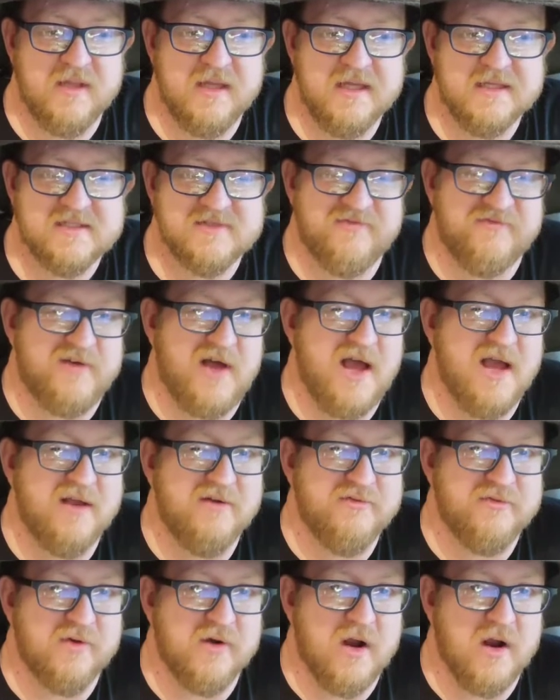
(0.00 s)
it's
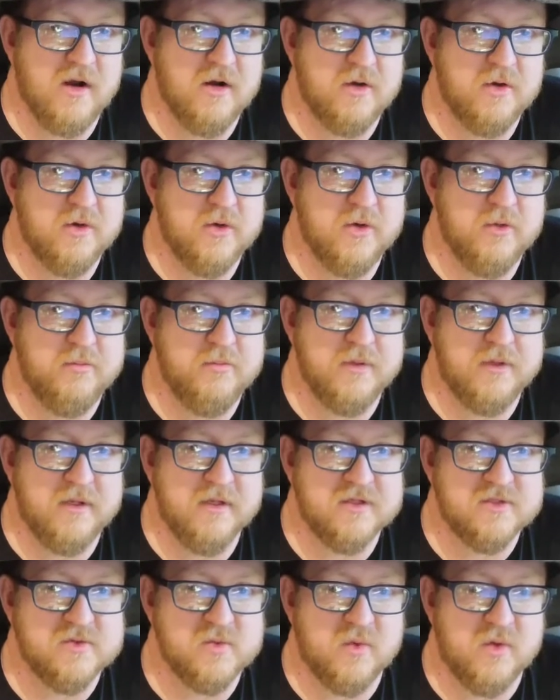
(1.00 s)
fine for our group
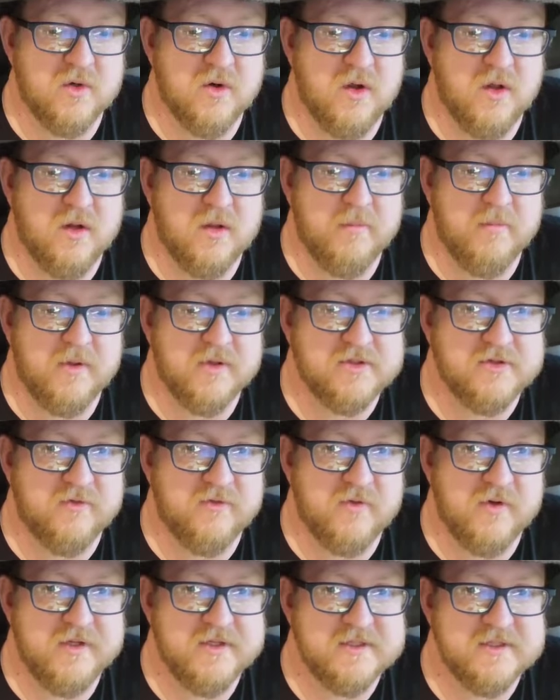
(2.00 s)
because we're all a bunch
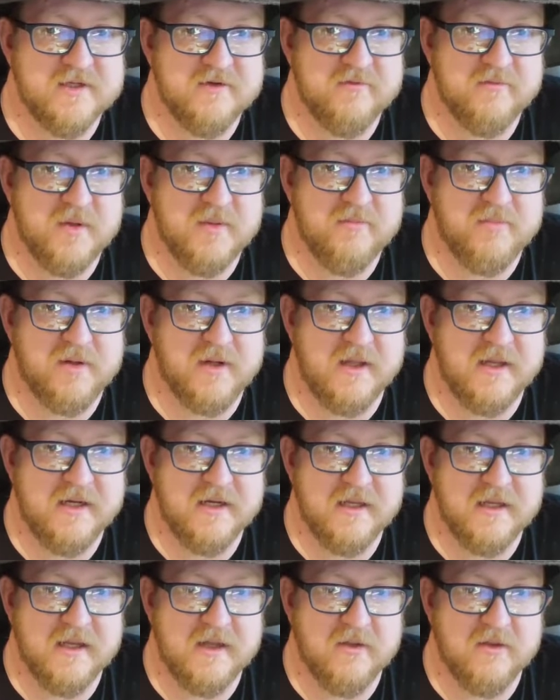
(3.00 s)
of friends that have been
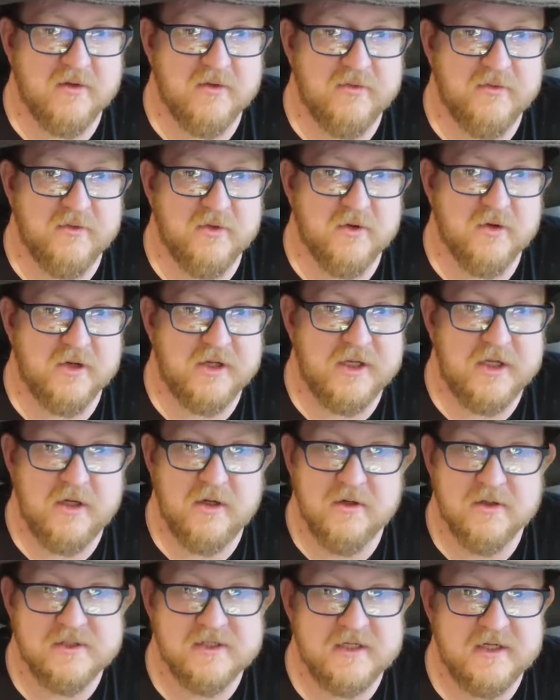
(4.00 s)
playing together for
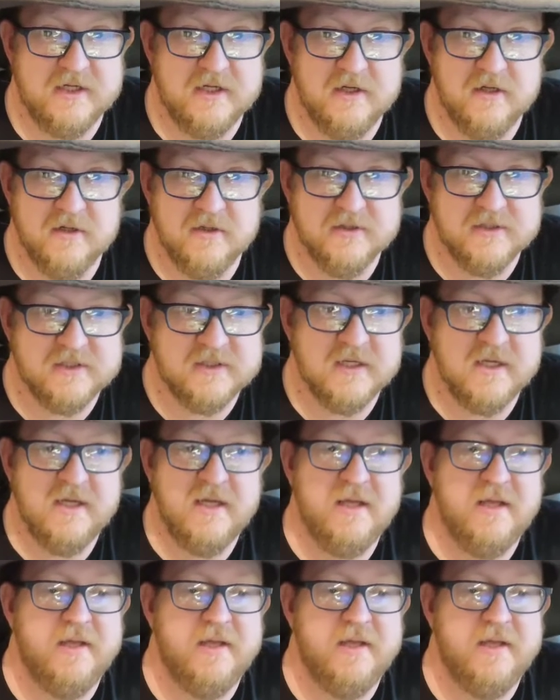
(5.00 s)
years and years.